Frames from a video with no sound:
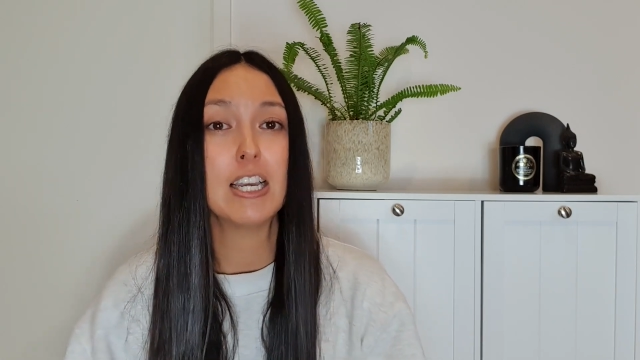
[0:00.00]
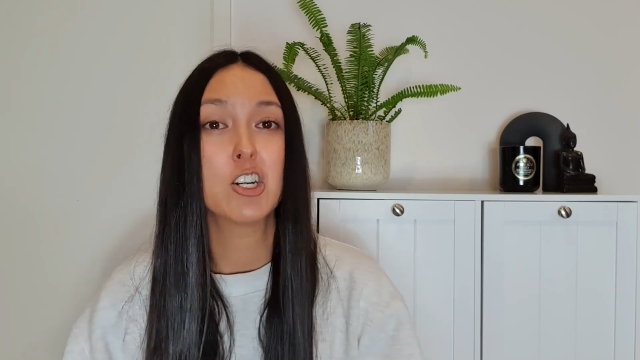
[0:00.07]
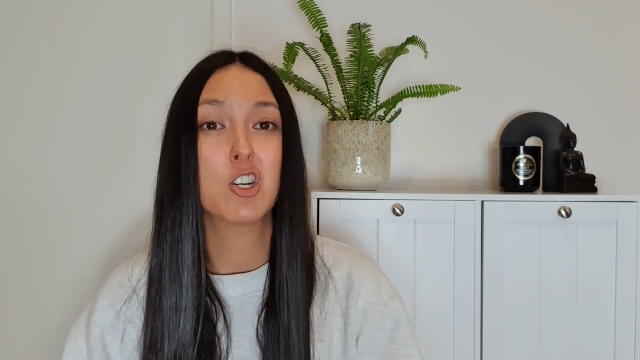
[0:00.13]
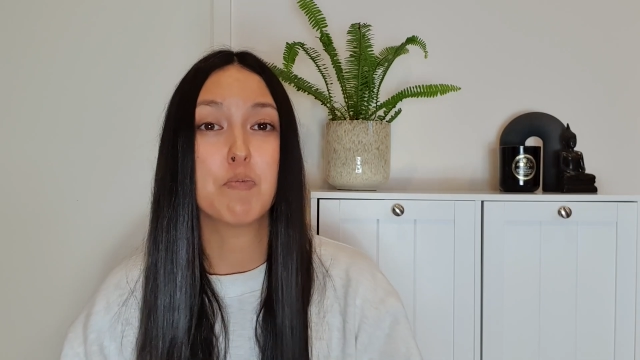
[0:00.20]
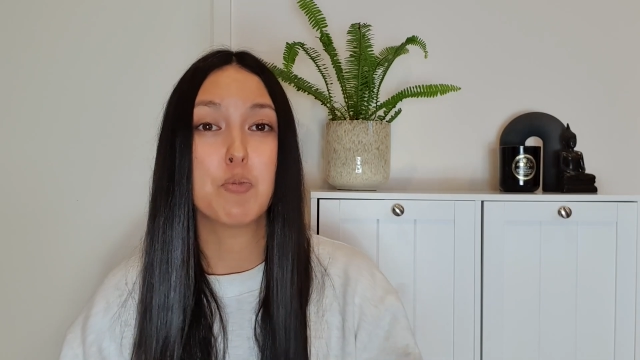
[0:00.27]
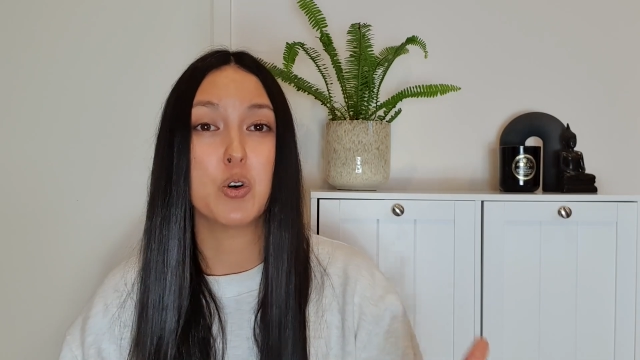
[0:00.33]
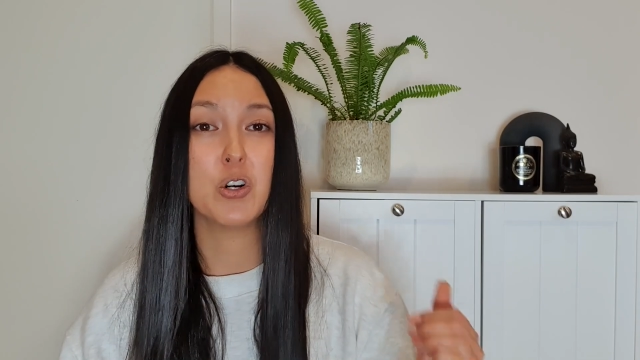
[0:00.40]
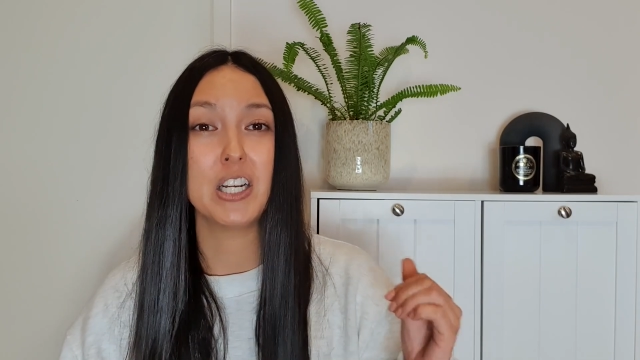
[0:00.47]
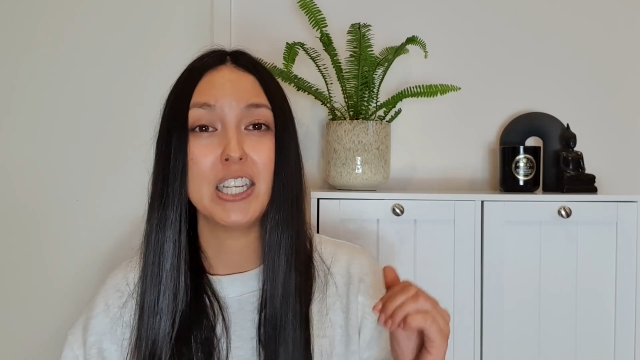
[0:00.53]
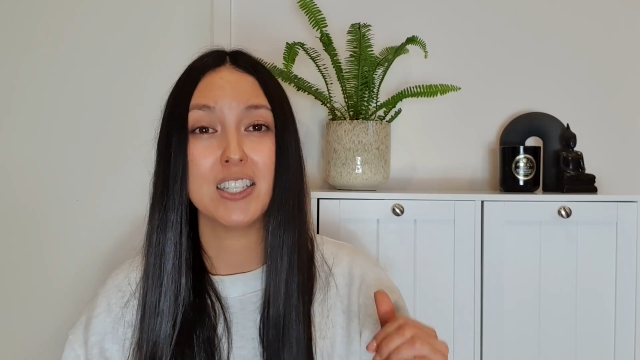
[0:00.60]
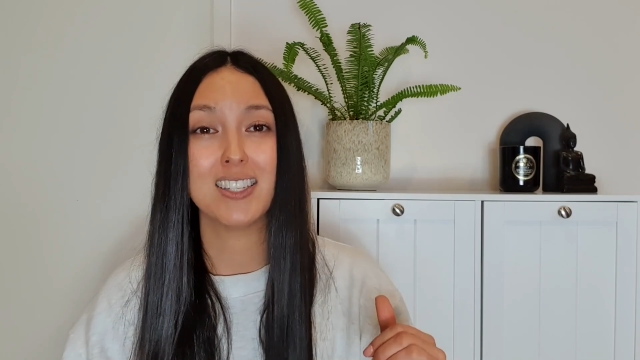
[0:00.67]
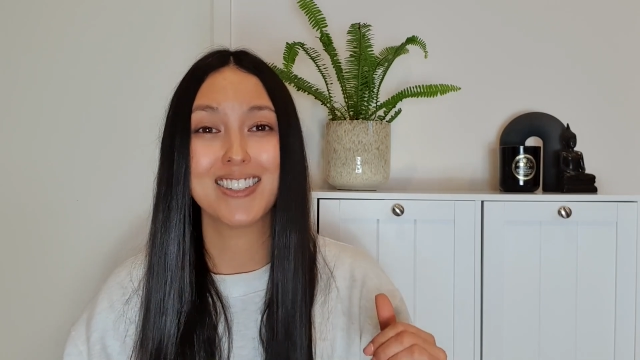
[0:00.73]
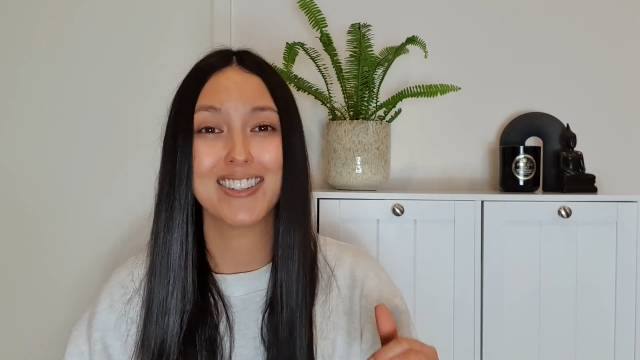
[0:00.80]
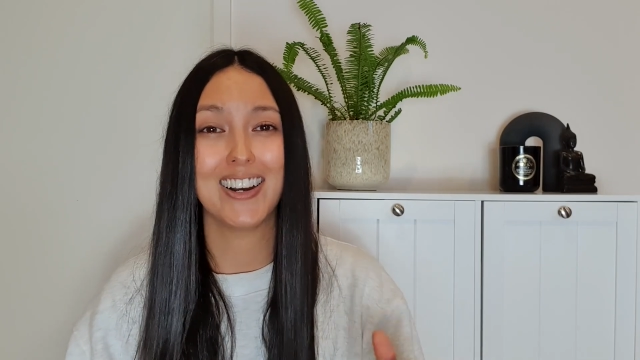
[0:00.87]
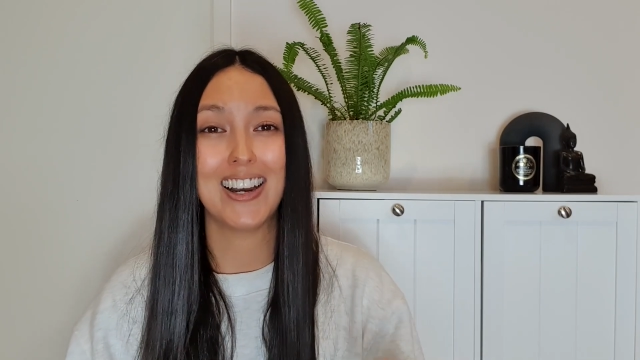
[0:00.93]
to put
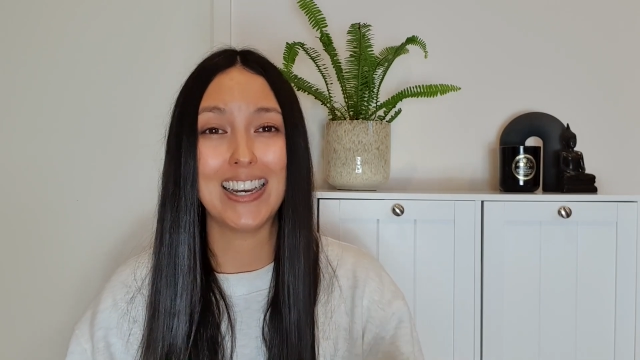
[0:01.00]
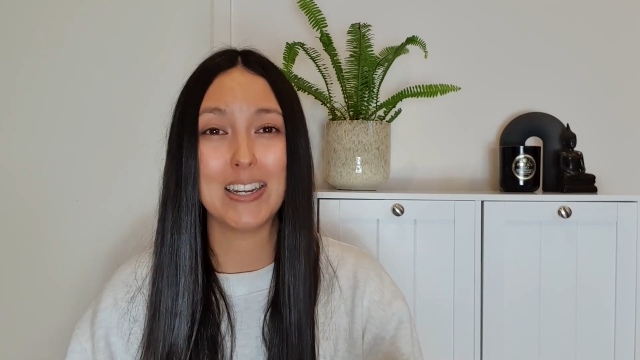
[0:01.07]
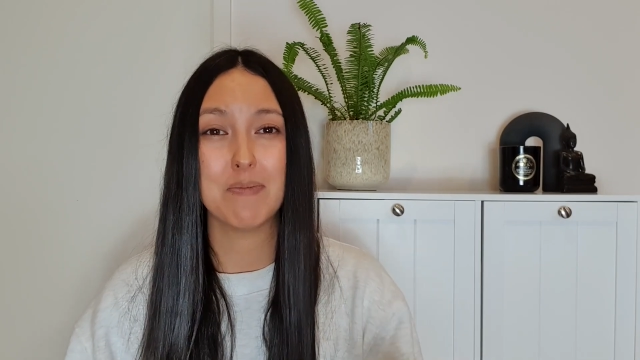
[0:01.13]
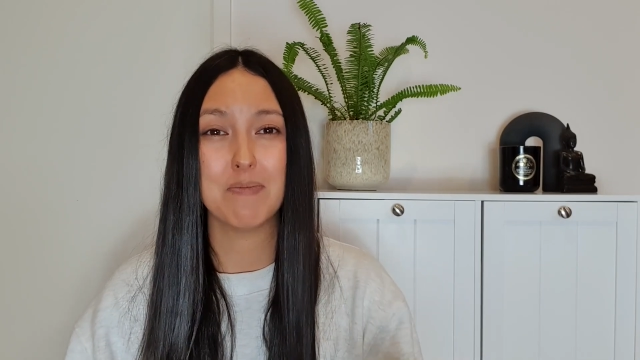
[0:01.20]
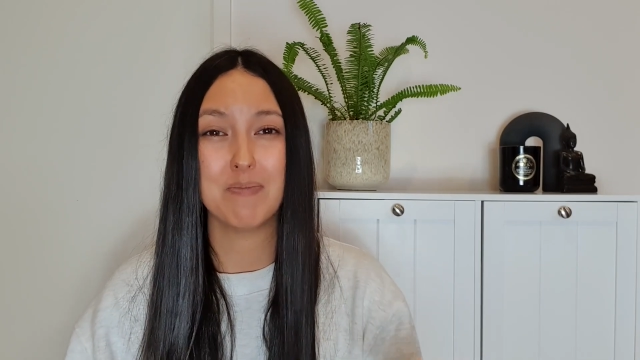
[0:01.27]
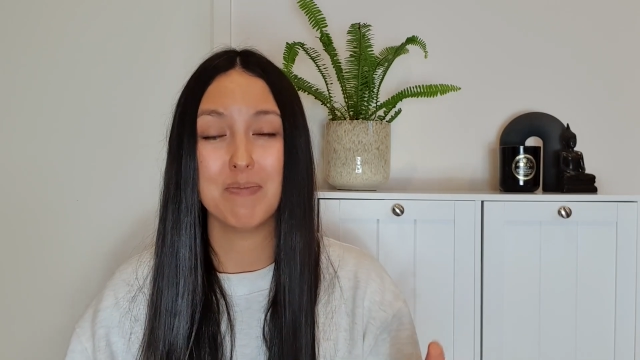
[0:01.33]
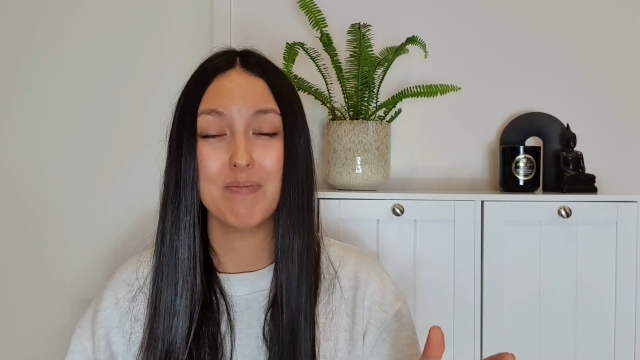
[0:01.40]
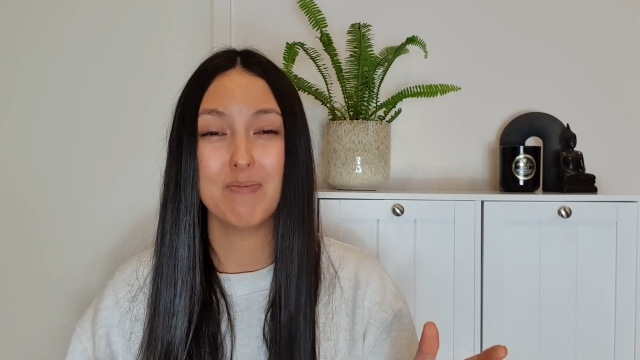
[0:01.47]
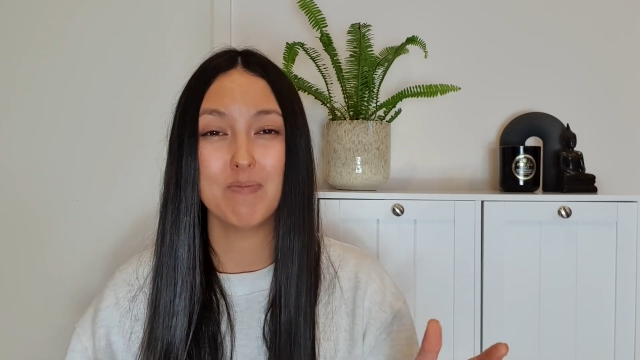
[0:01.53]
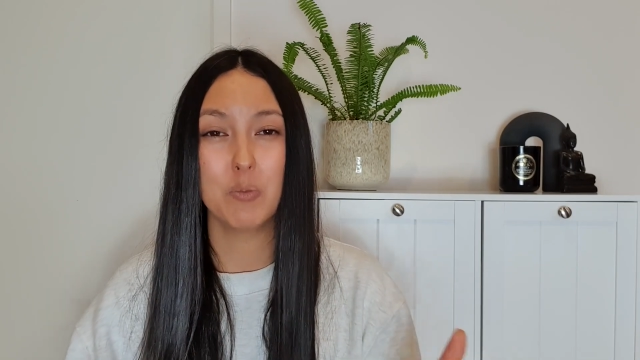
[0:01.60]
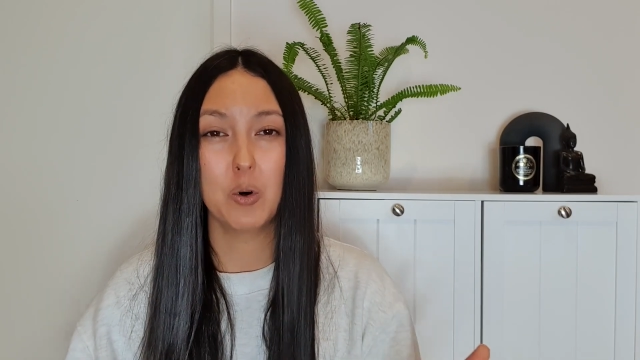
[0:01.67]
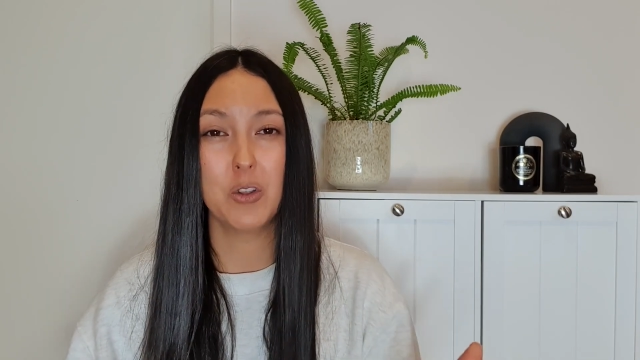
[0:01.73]
inside more